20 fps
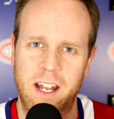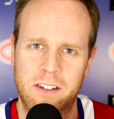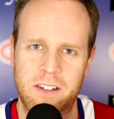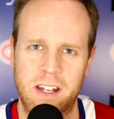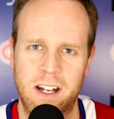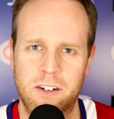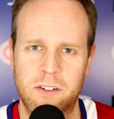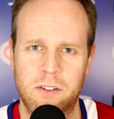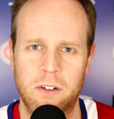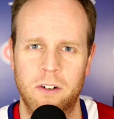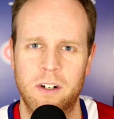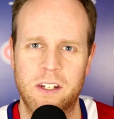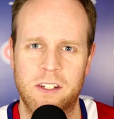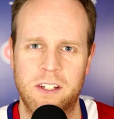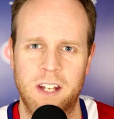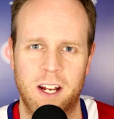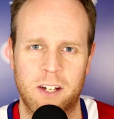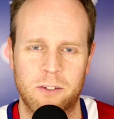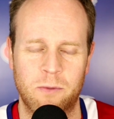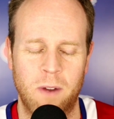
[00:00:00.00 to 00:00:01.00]
at age
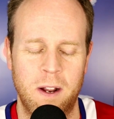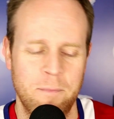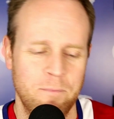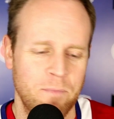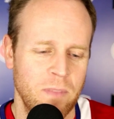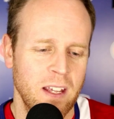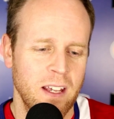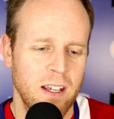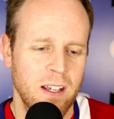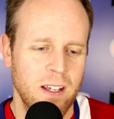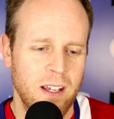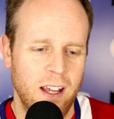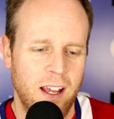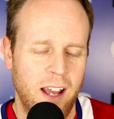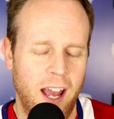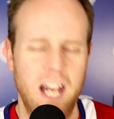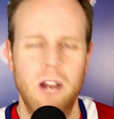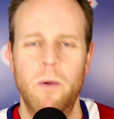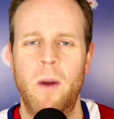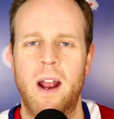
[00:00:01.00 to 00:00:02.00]
36, right?
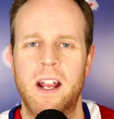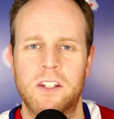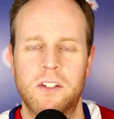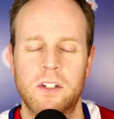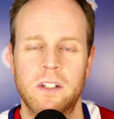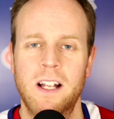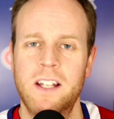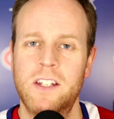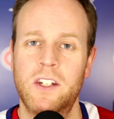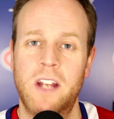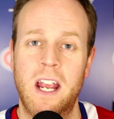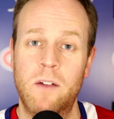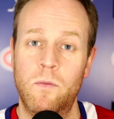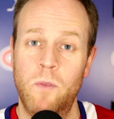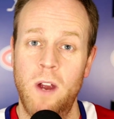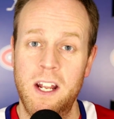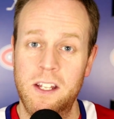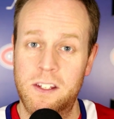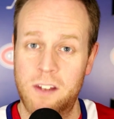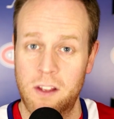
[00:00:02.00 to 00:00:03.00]
Anyways, so let's get
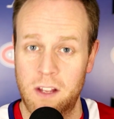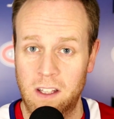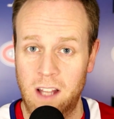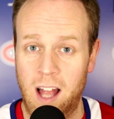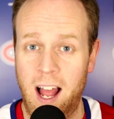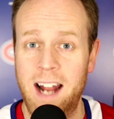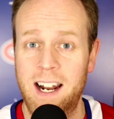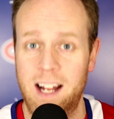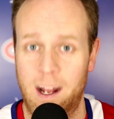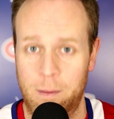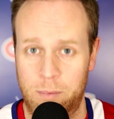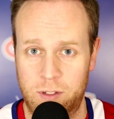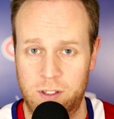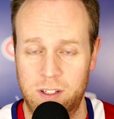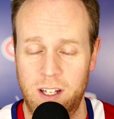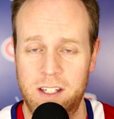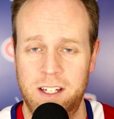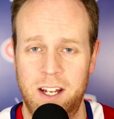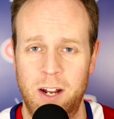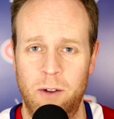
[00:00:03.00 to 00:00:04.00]
right to the lineups.
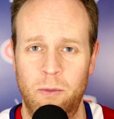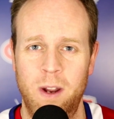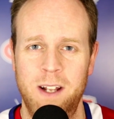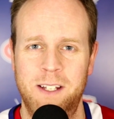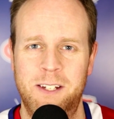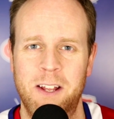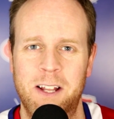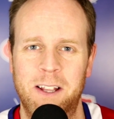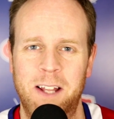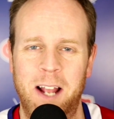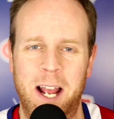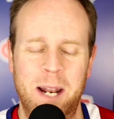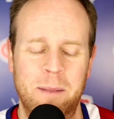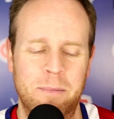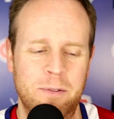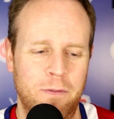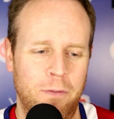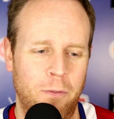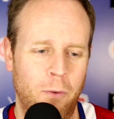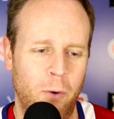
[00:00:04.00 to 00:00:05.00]
Let's get right to the
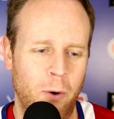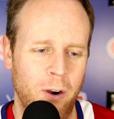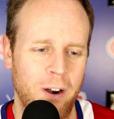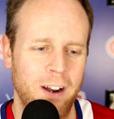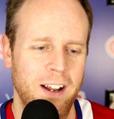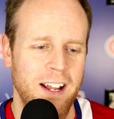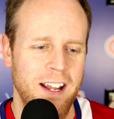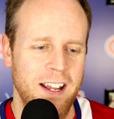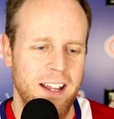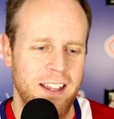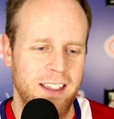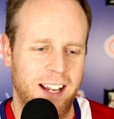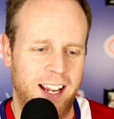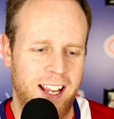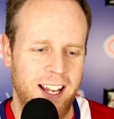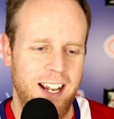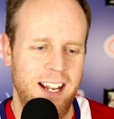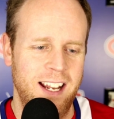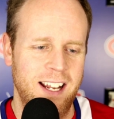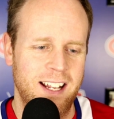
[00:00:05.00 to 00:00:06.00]
lineups for the
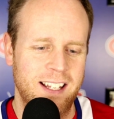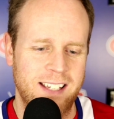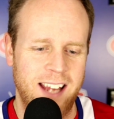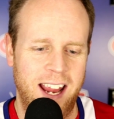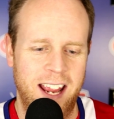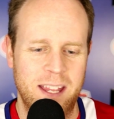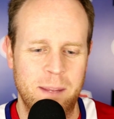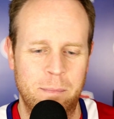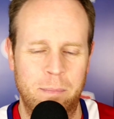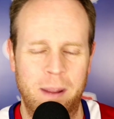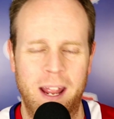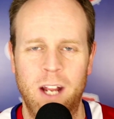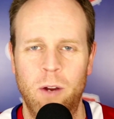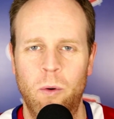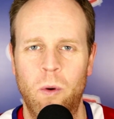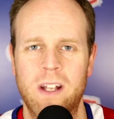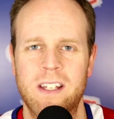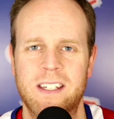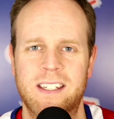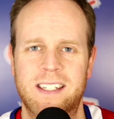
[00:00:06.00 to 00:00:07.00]
Canadiens and the
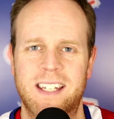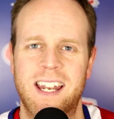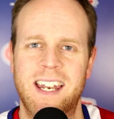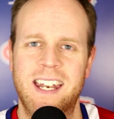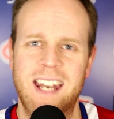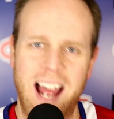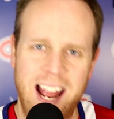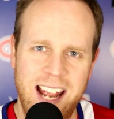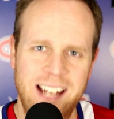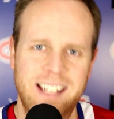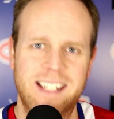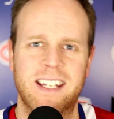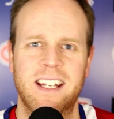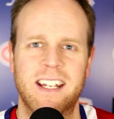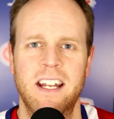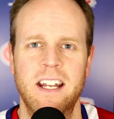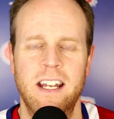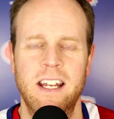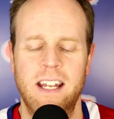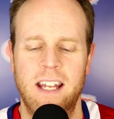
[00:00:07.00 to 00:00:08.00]
Penguins tonight.
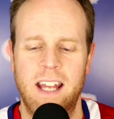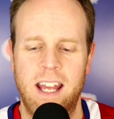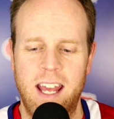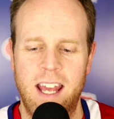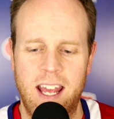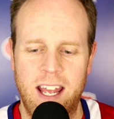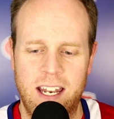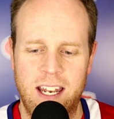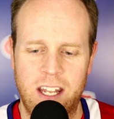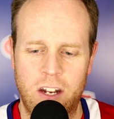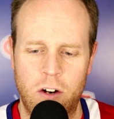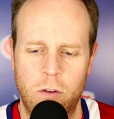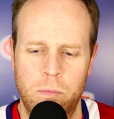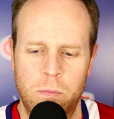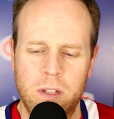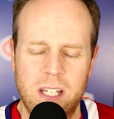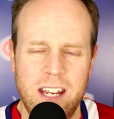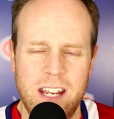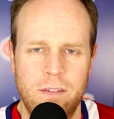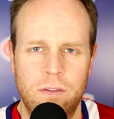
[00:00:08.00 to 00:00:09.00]
And I don't
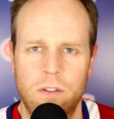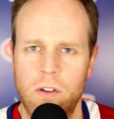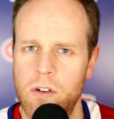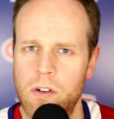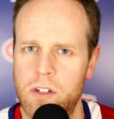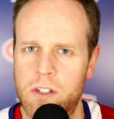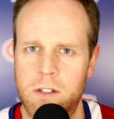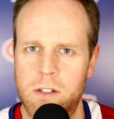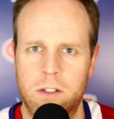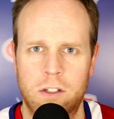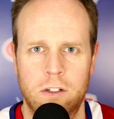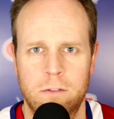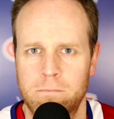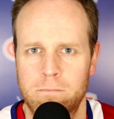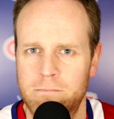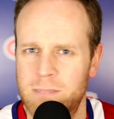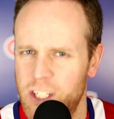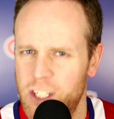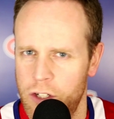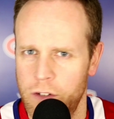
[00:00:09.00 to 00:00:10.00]
believe there's
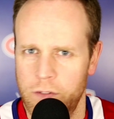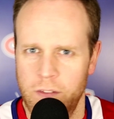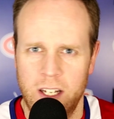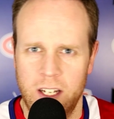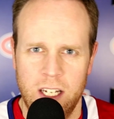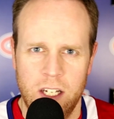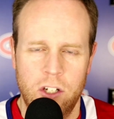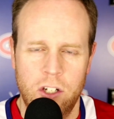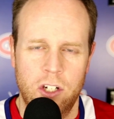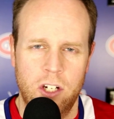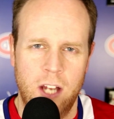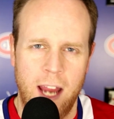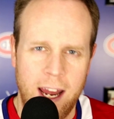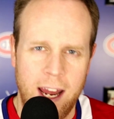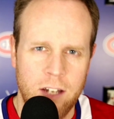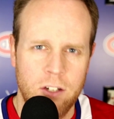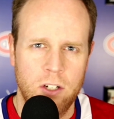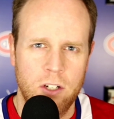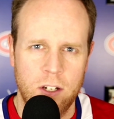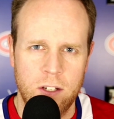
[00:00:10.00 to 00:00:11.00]
much of any
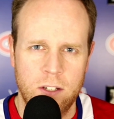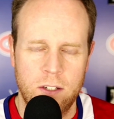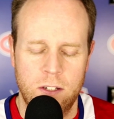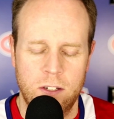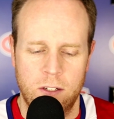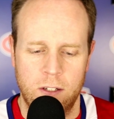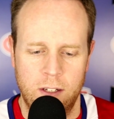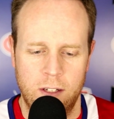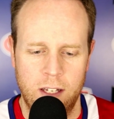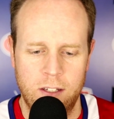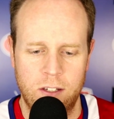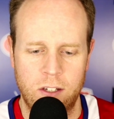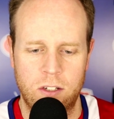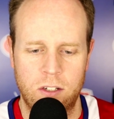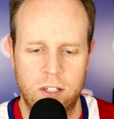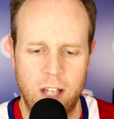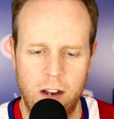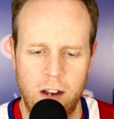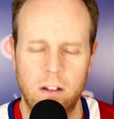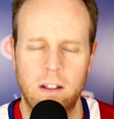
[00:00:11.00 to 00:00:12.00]
changes
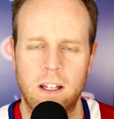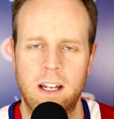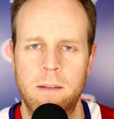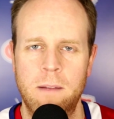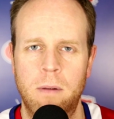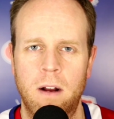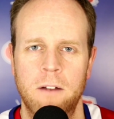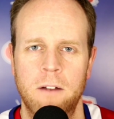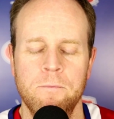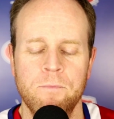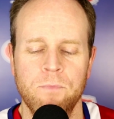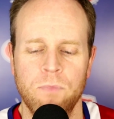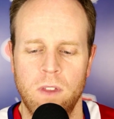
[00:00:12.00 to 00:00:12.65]
necessarily, but